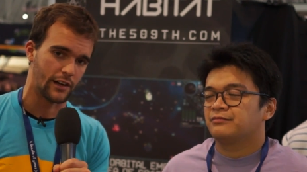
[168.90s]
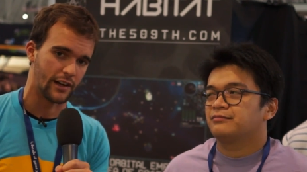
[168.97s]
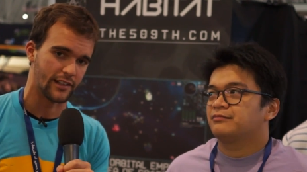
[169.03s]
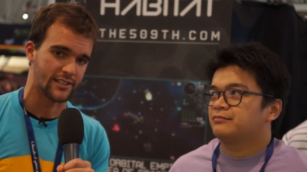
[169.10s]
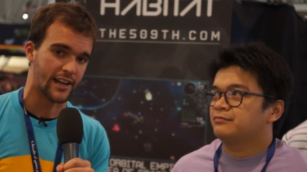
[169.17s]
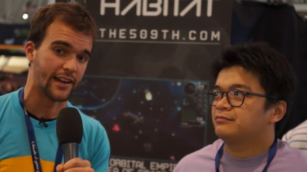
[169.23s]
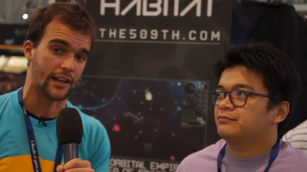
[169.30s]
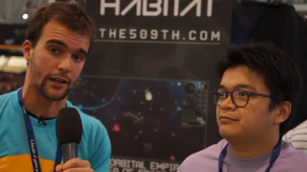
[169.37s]
Speaker 1: very
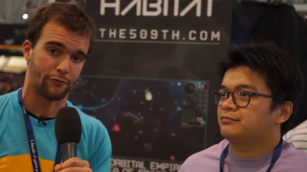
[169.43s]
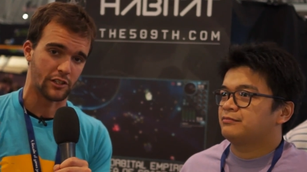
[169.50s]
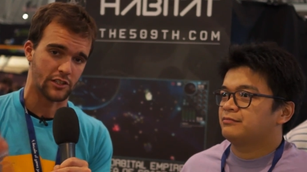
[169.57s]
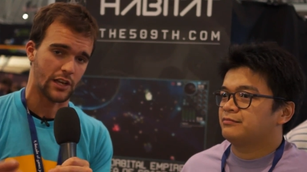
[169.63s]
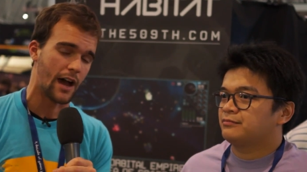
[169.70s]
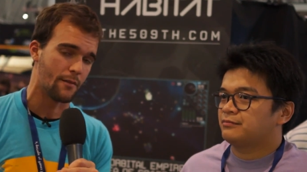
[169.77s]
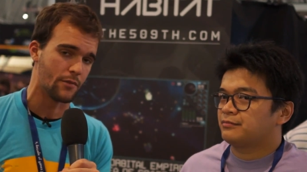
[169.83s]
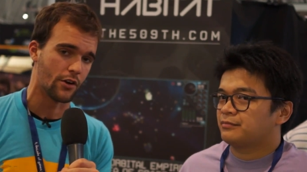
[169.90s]
exciting, and if it's
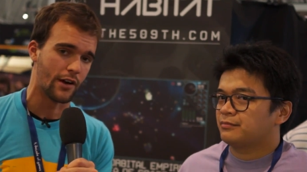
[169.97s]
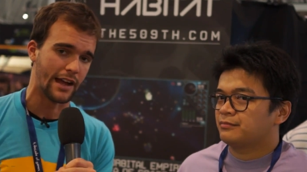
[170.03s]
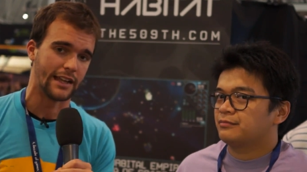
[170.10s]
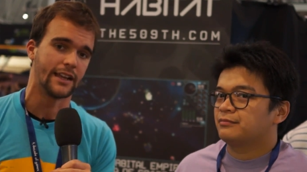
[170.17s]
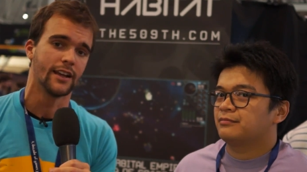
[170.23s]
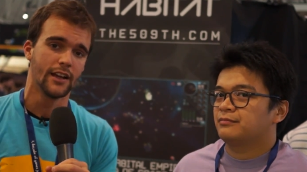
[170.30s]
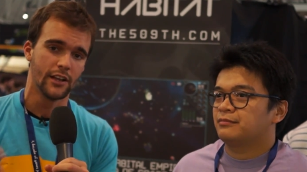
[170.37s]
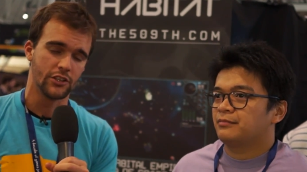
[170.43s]
up your alley,
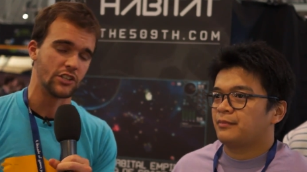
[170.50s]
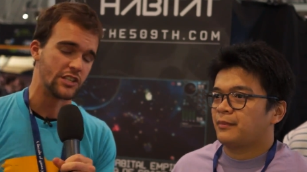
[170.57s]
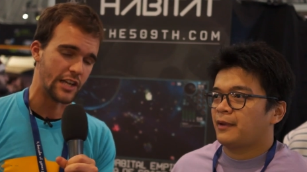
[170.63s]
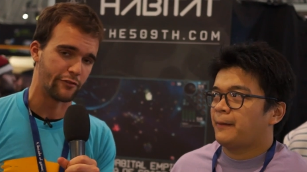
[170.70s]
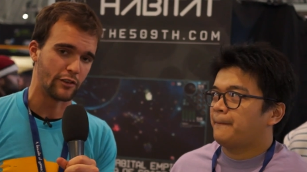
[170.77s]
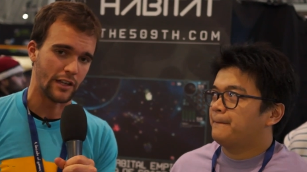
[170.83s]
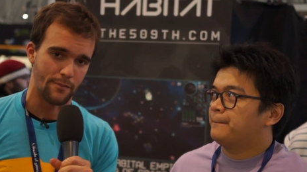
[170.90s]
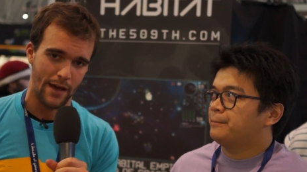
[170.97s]
you should
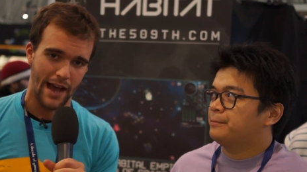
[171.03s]
definitely